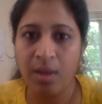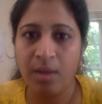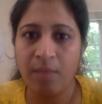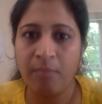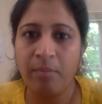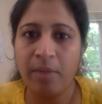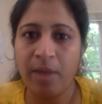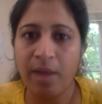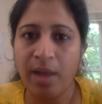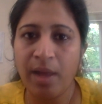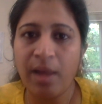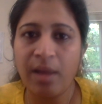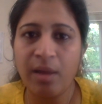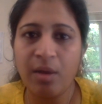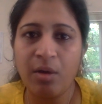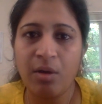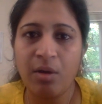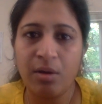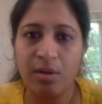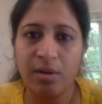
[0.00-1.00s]
By eye
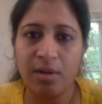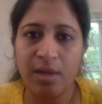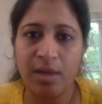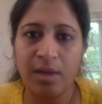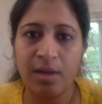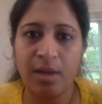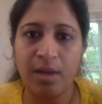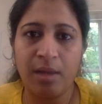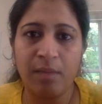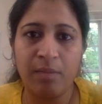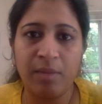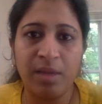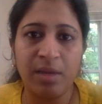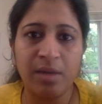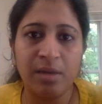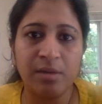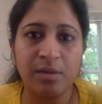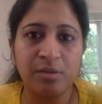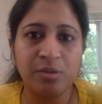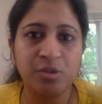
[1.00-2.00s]
contact, I
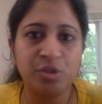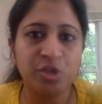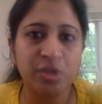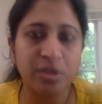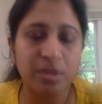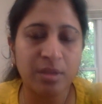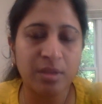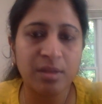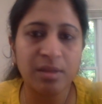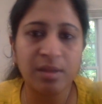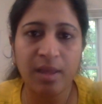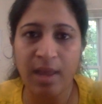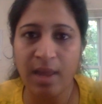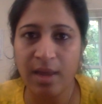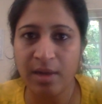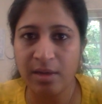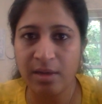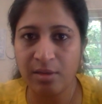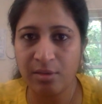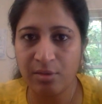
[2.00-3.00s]
mean just
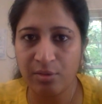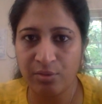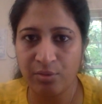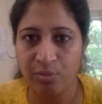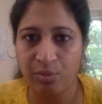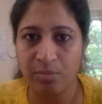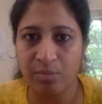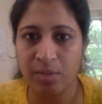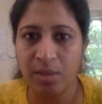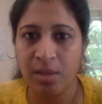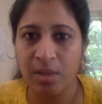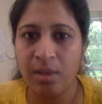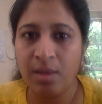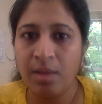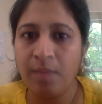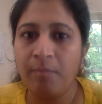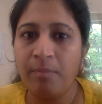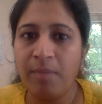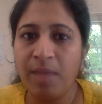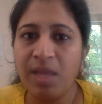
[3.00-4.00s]
scanning the room,
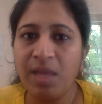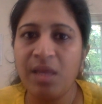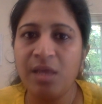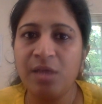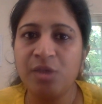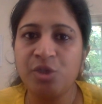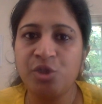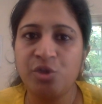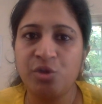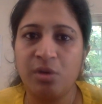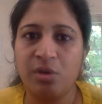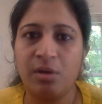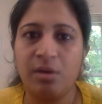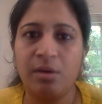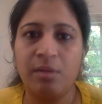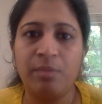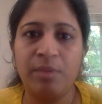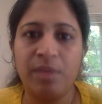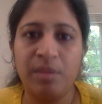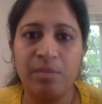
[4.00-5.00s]
making sure
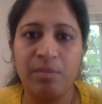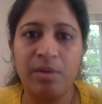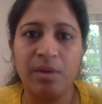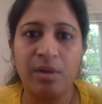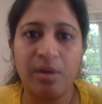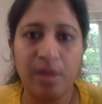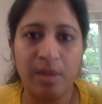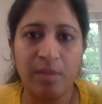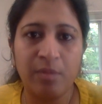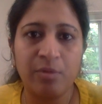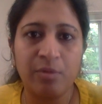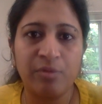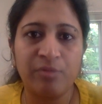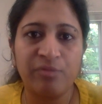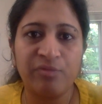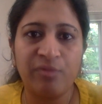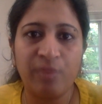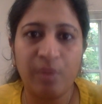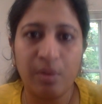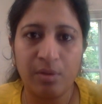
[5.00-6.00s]
people are able to
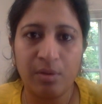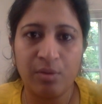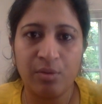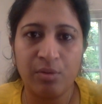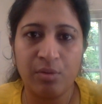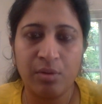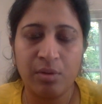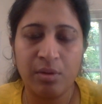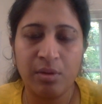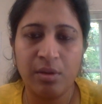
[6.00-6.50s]
follow.